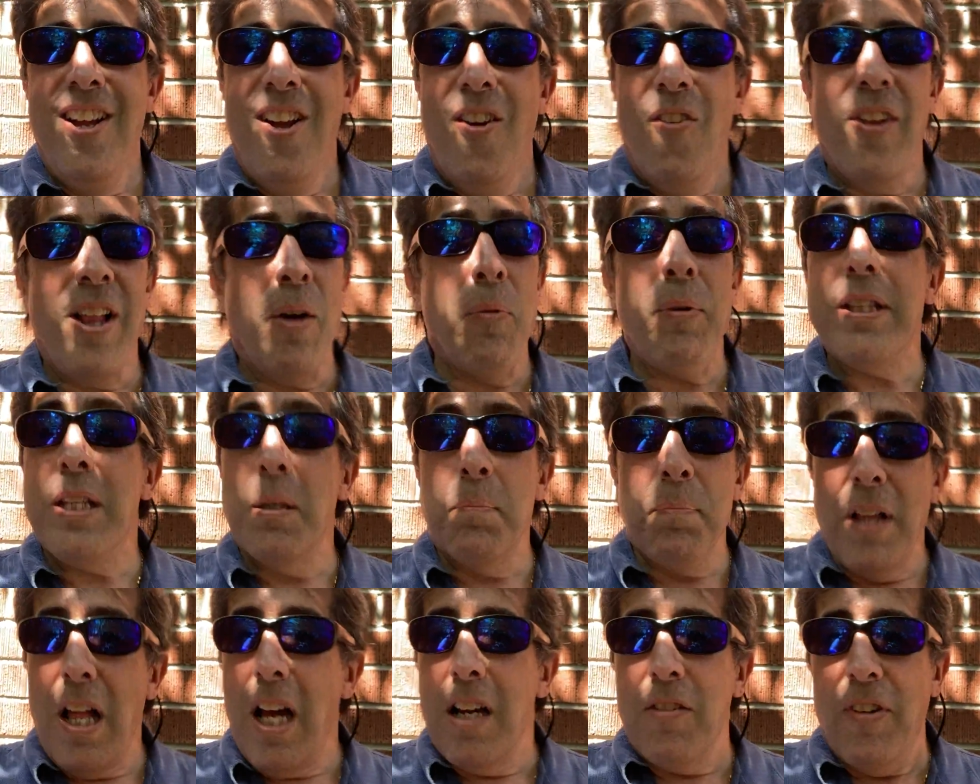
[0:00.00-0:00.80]
Well, I wanted to
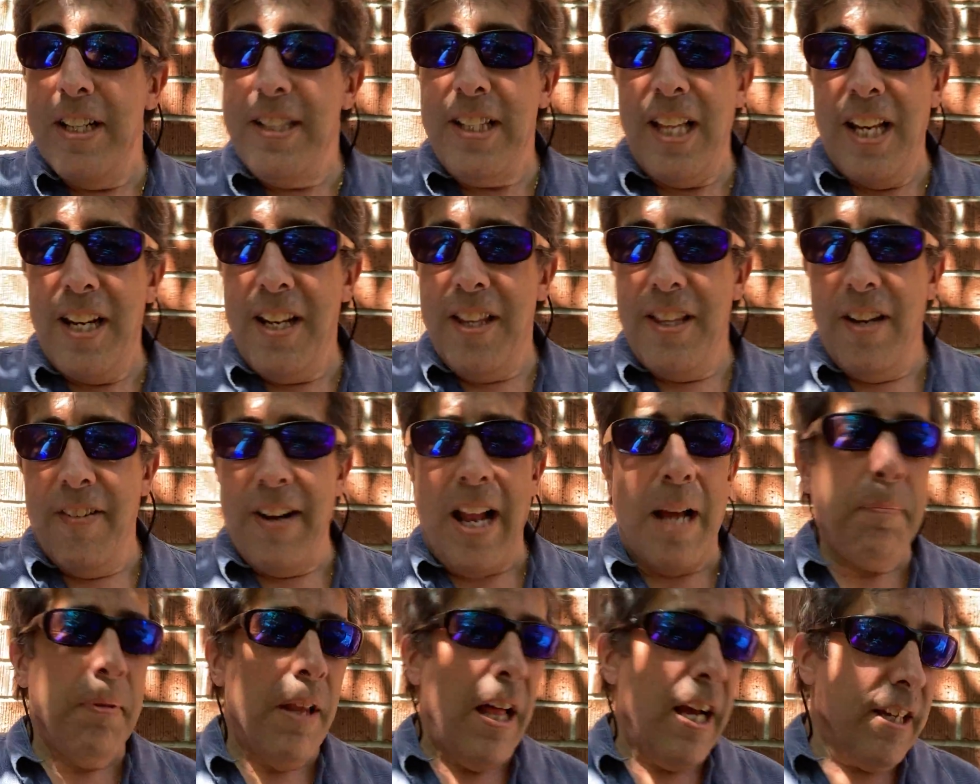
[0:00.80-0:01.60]
blog right then and there, and
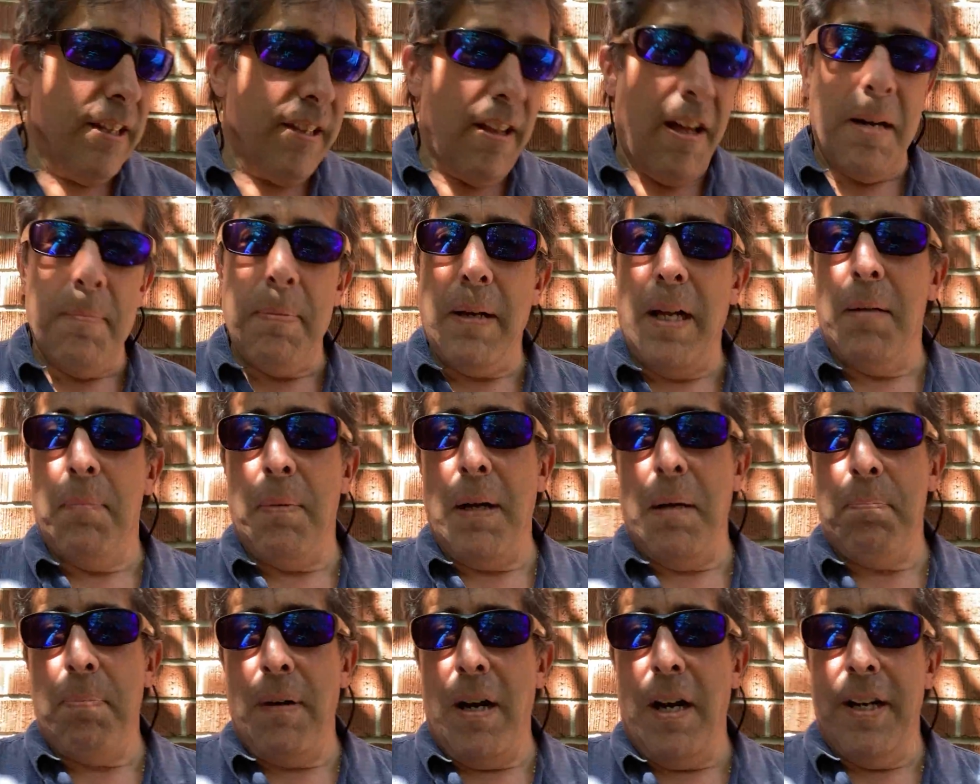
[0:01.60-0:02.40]
I blog a lot
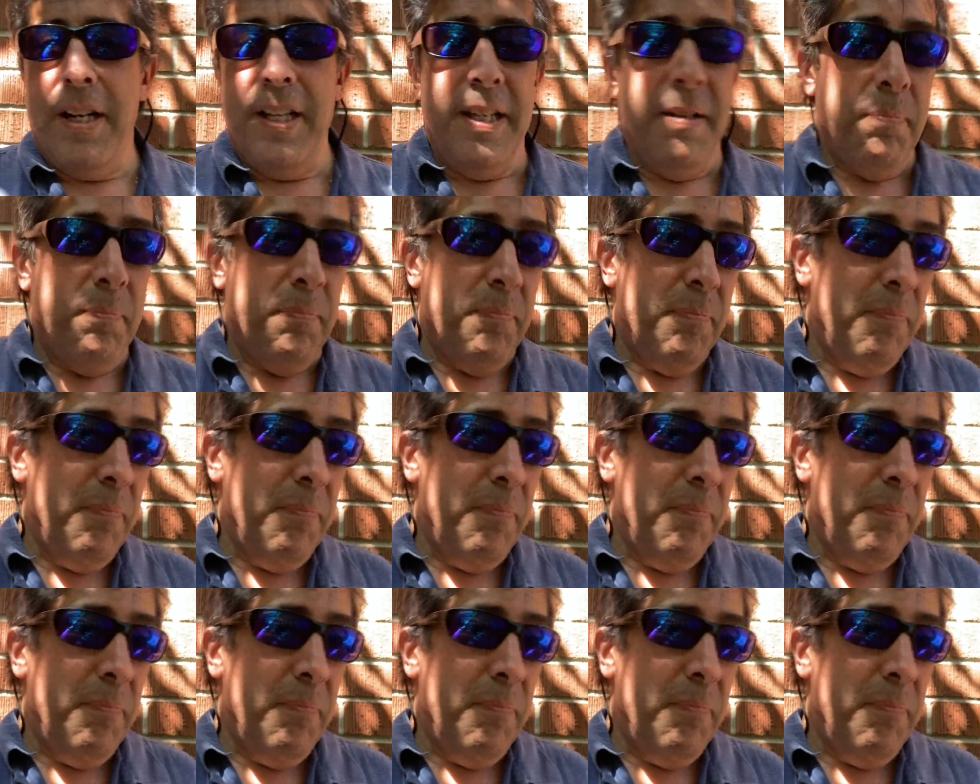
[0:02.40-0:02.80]
about Bonnie.